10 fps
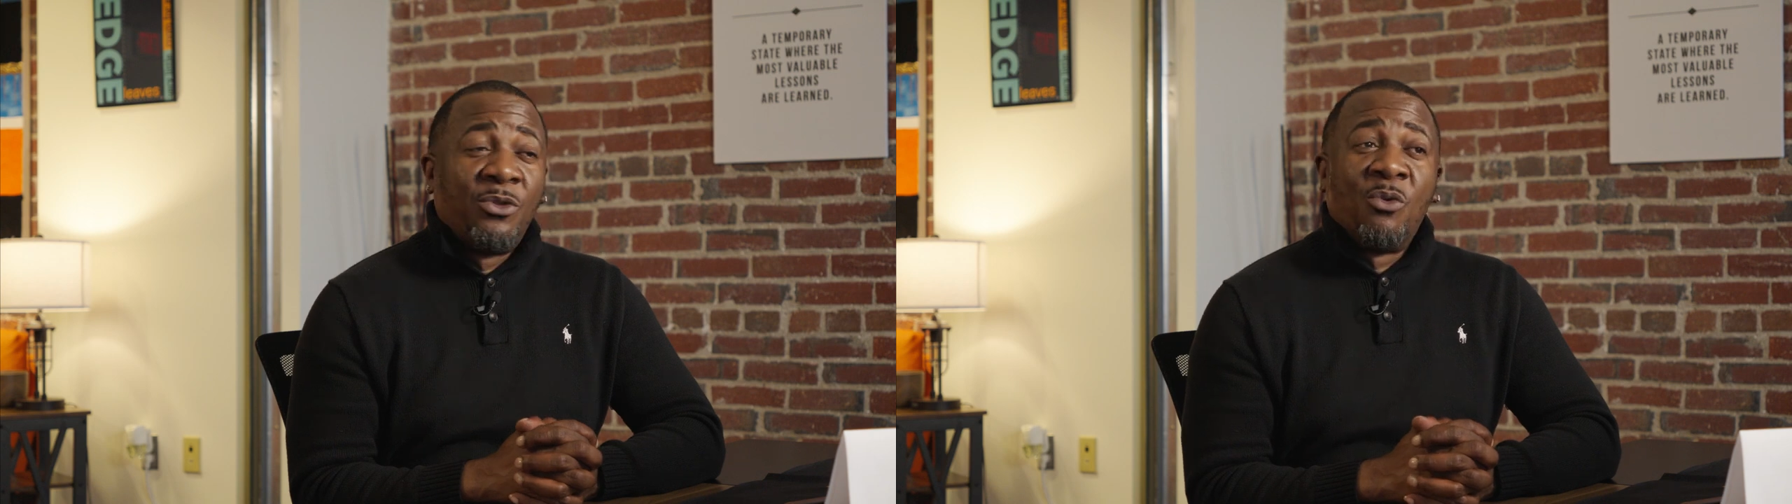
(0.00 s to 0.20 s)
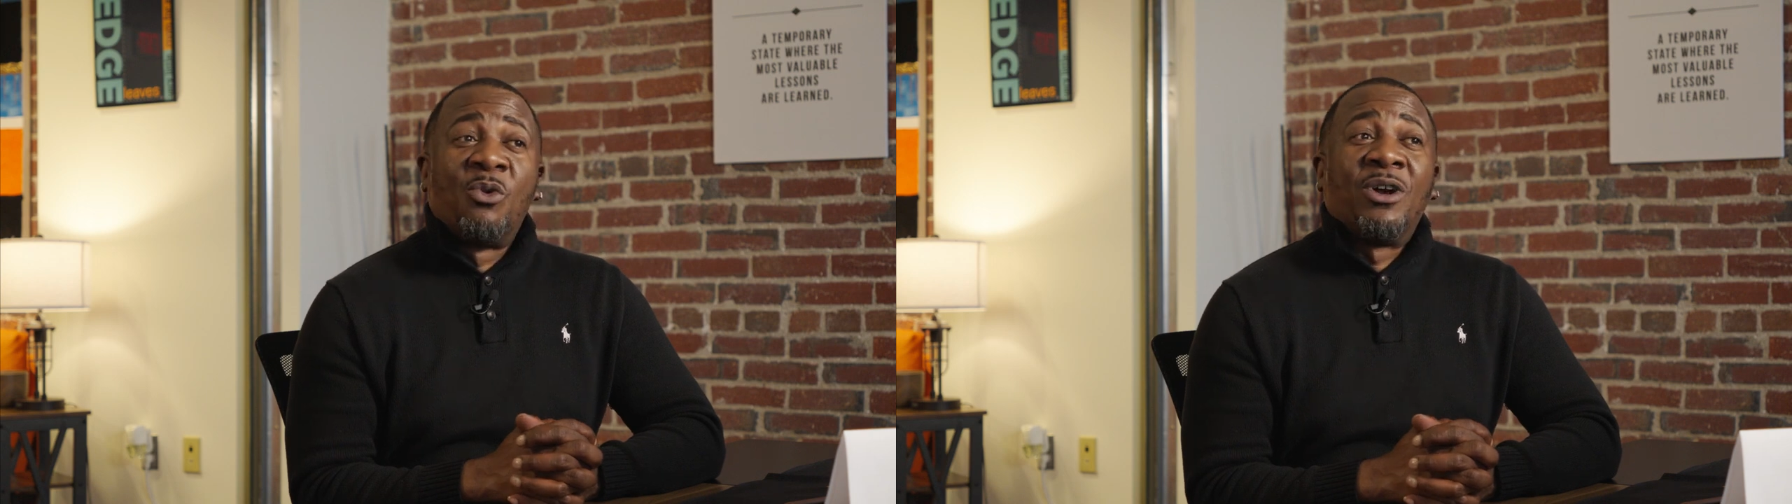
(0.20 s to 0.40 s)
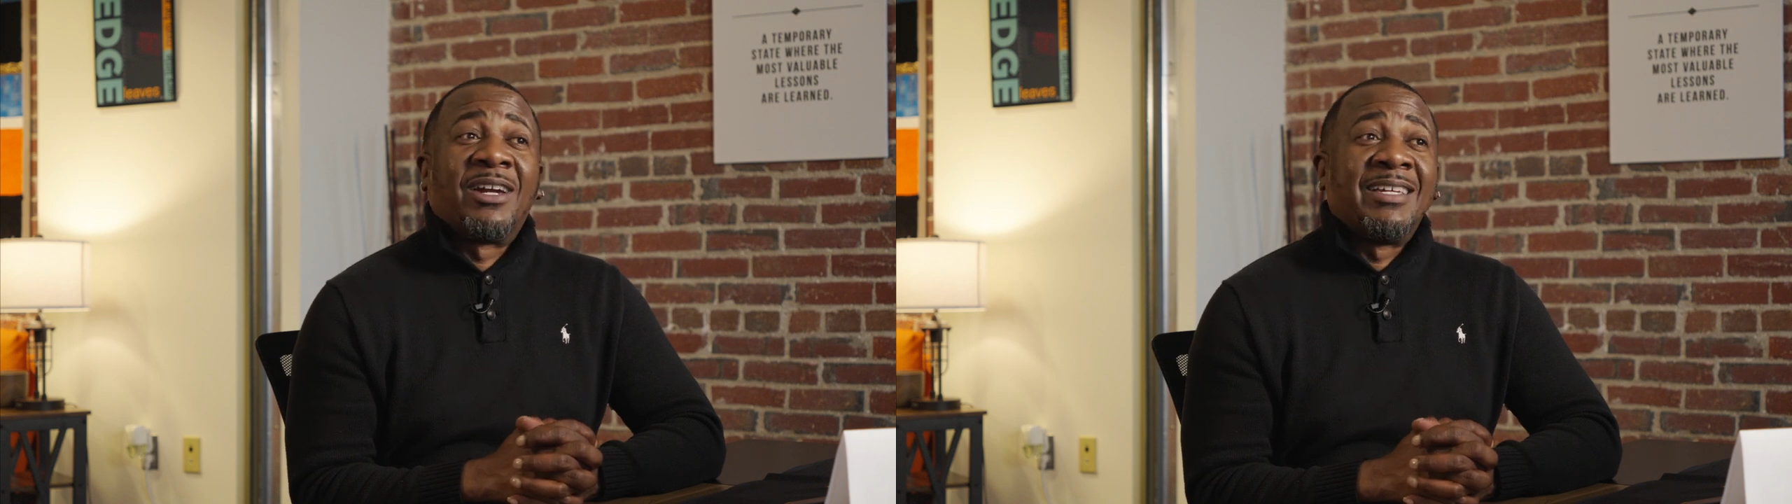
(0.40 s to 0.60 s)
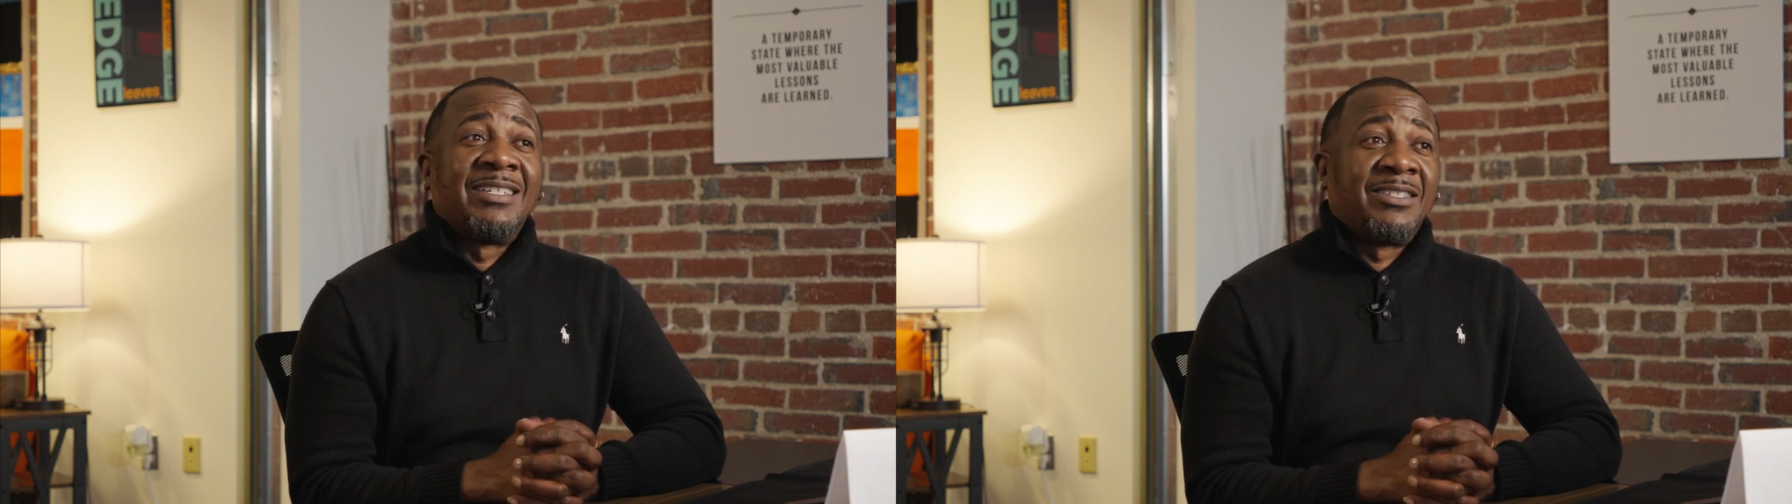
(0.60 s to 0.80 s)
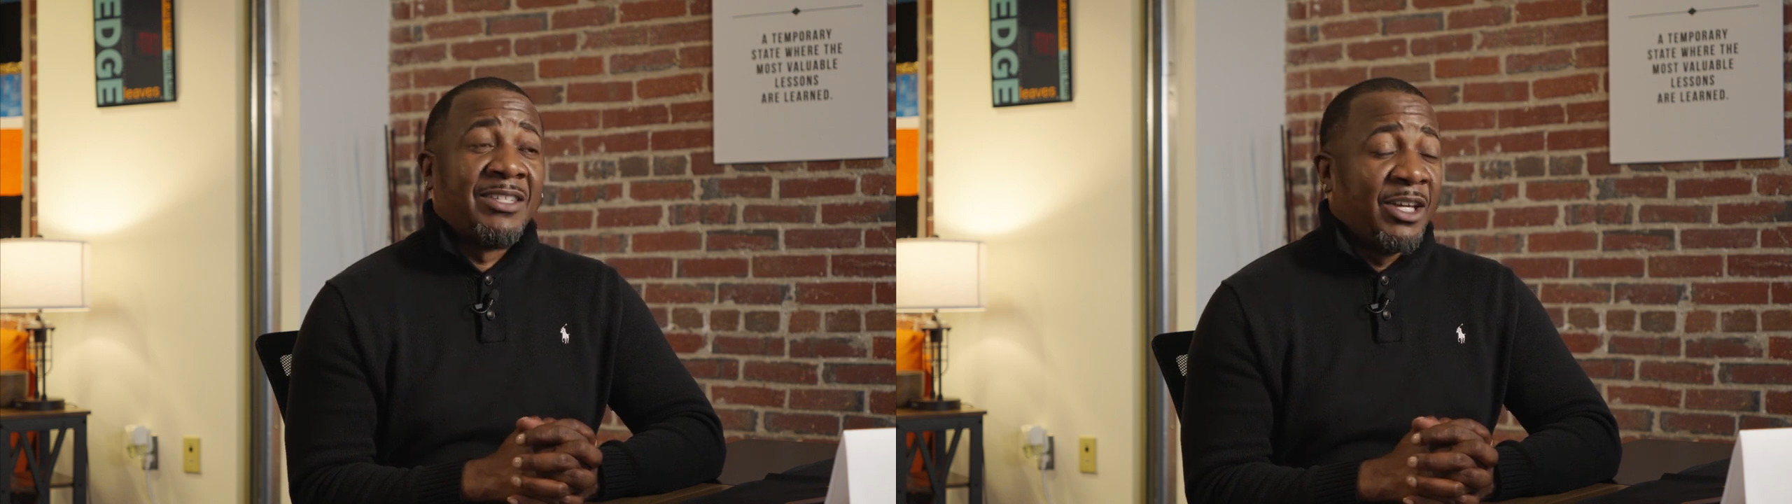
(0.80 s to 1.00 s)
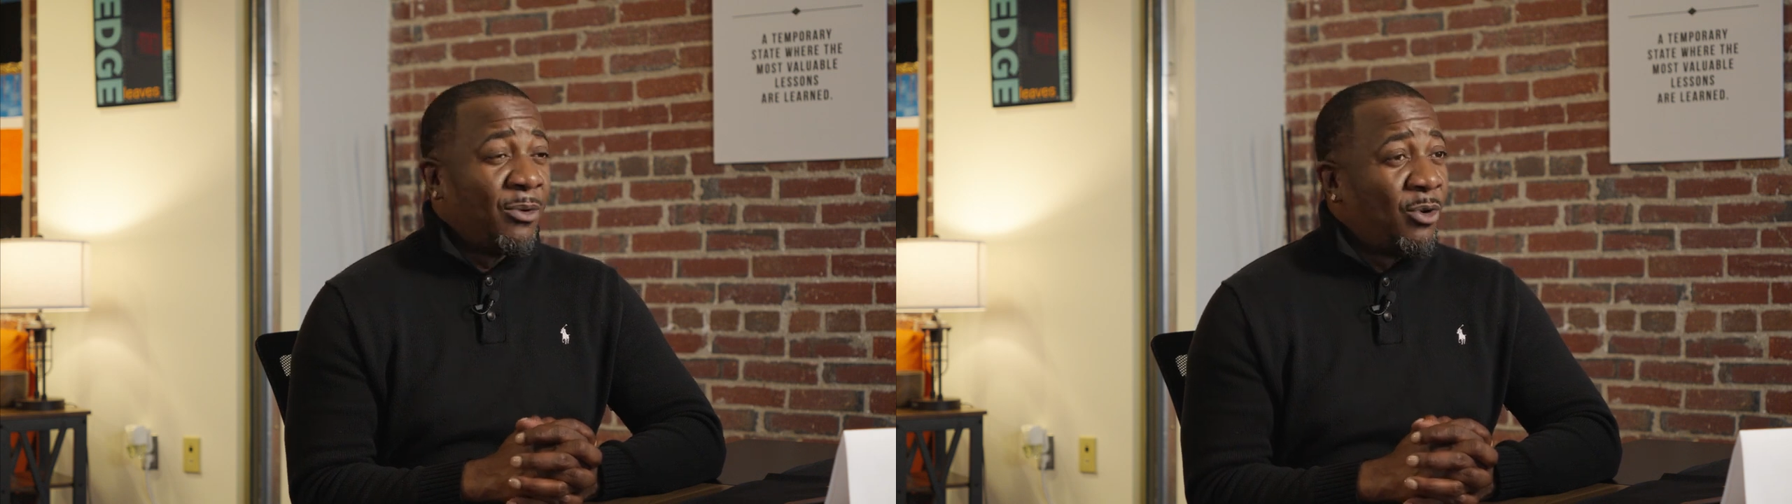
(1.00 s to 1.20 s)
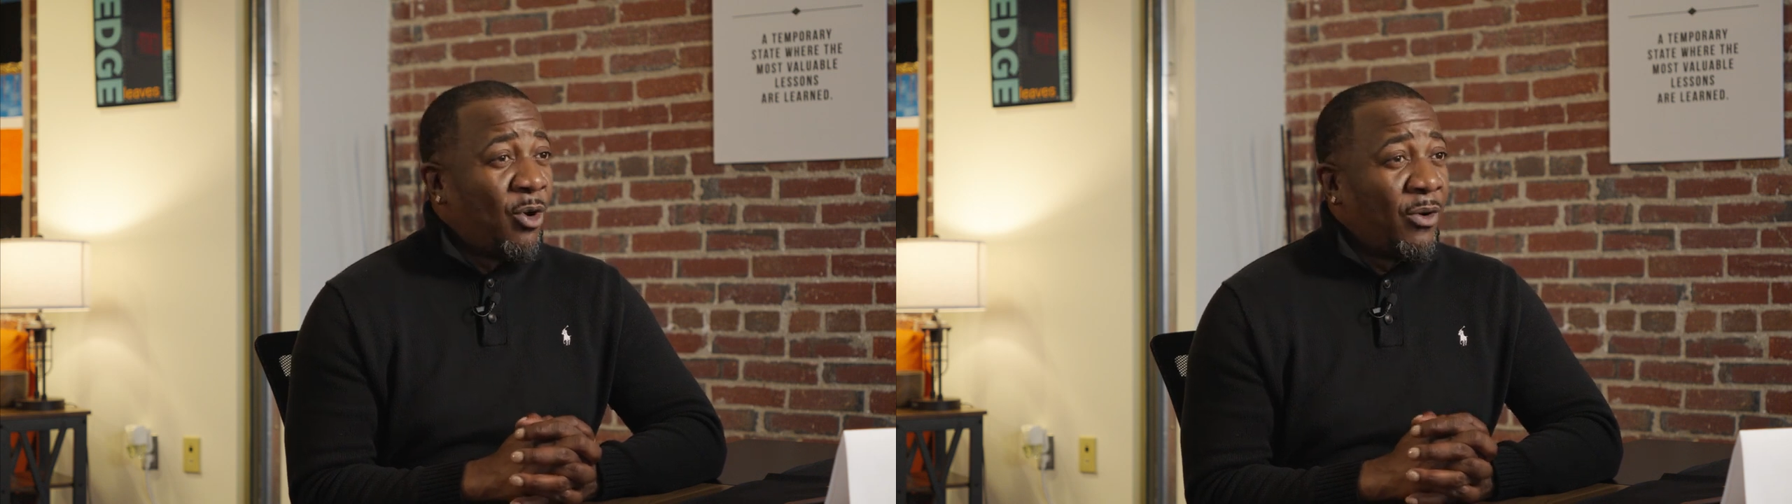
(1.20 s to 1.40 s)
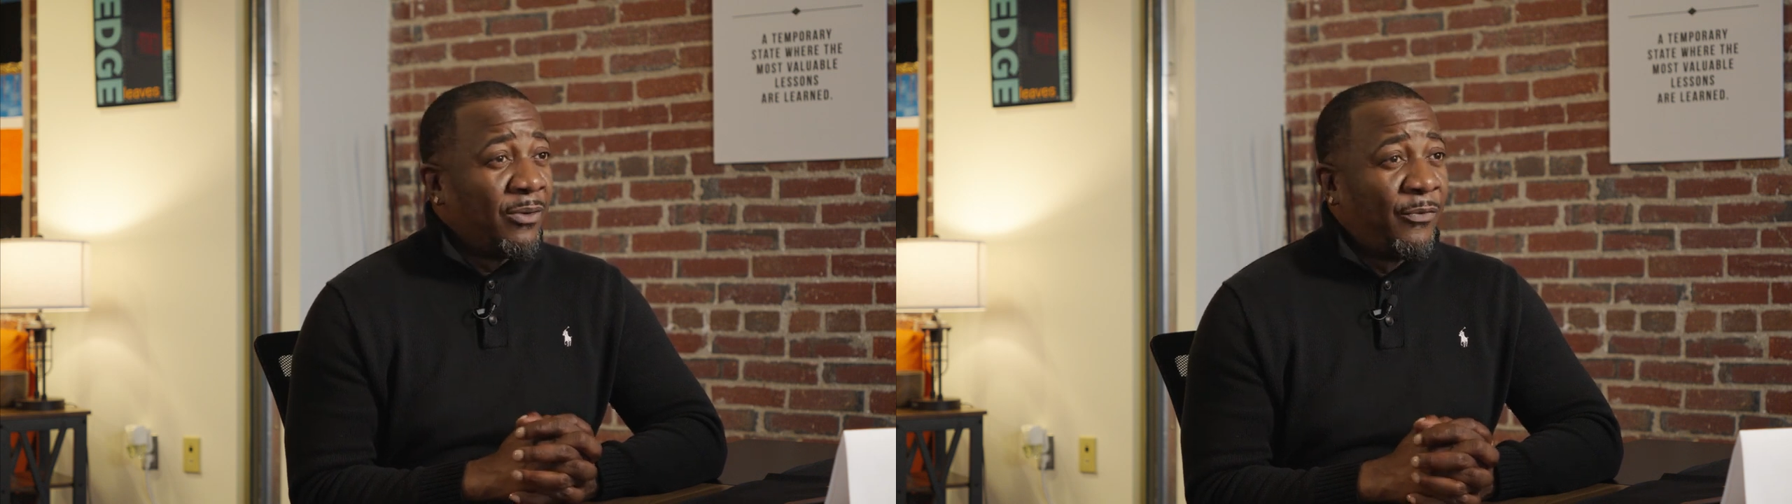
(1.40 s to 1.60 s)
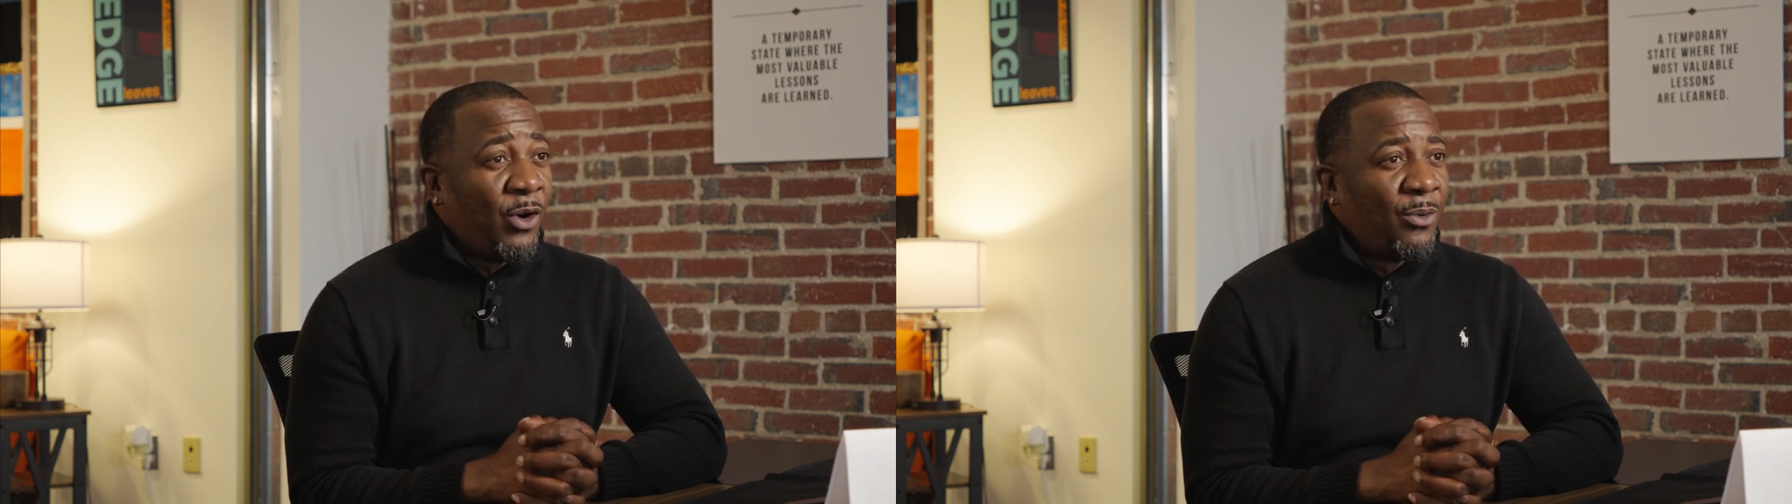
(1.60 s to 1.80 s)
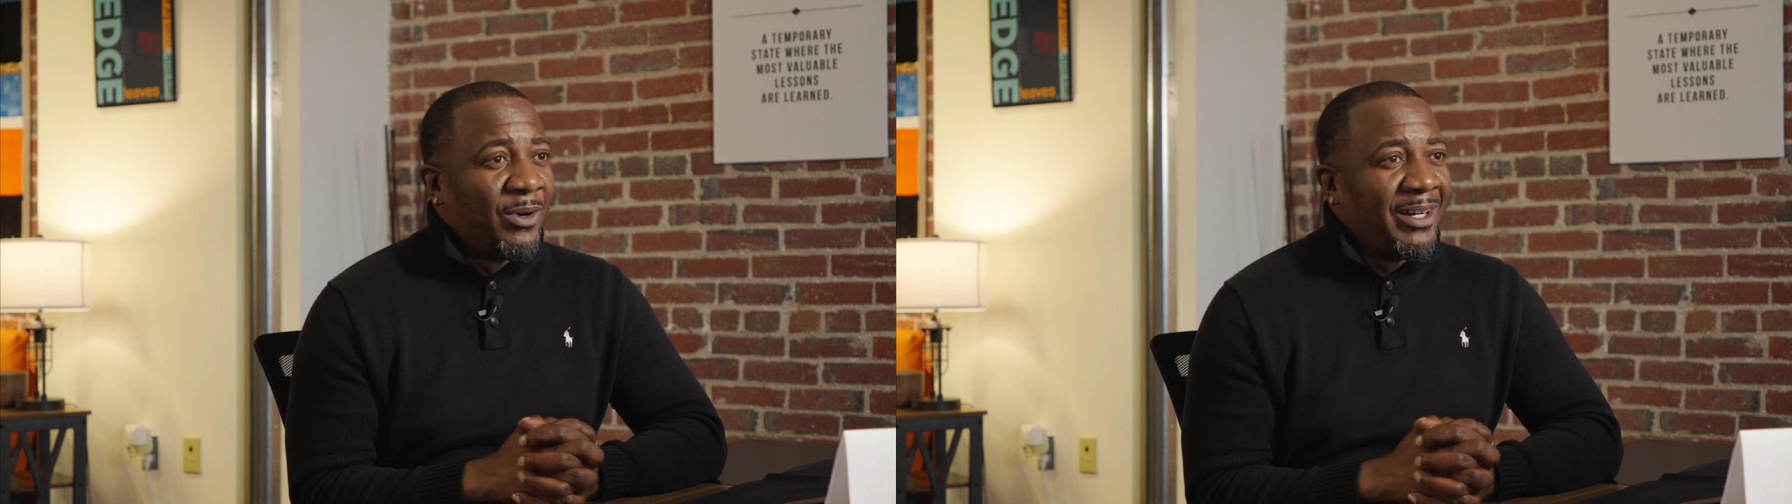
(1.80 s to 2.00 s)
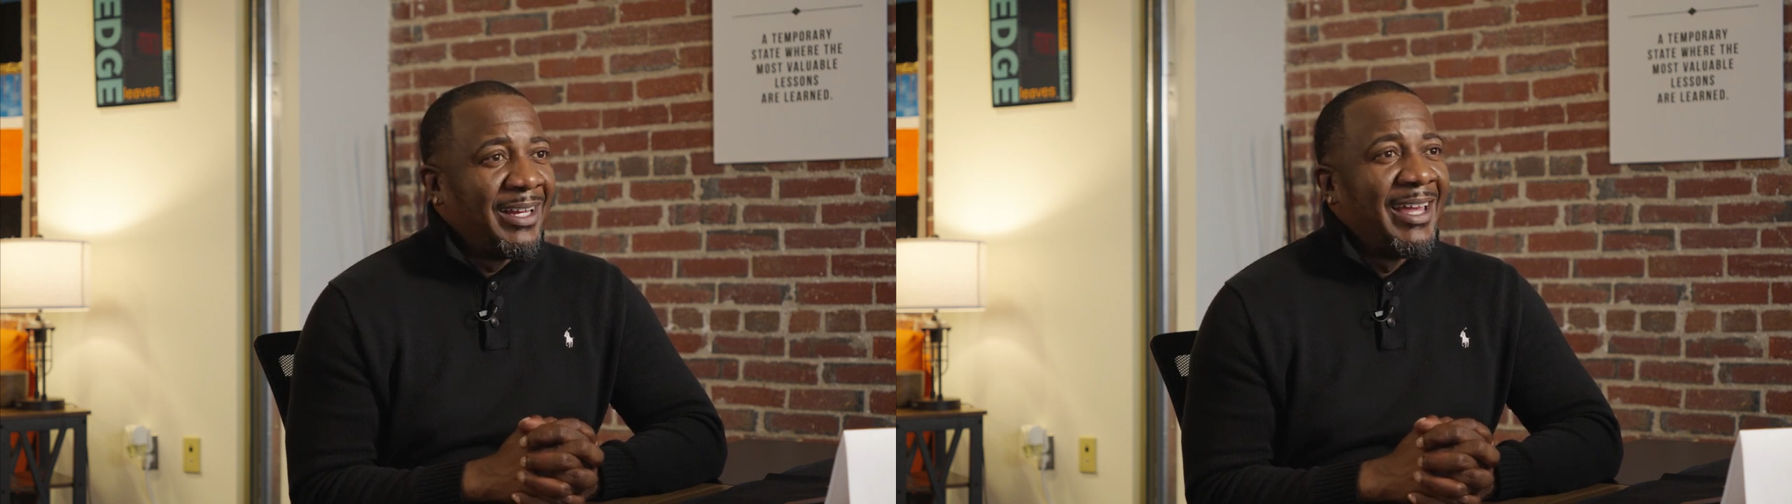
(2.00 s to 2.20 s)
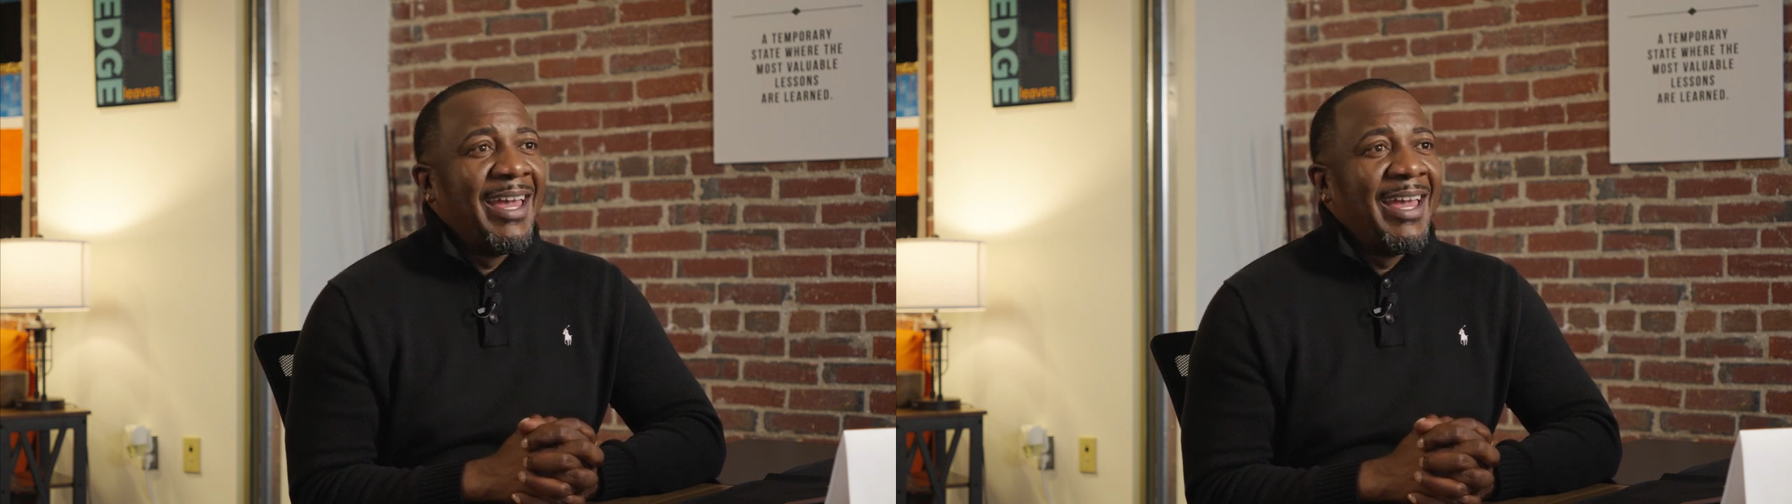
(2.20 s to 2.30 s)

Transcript: The work is still going forward.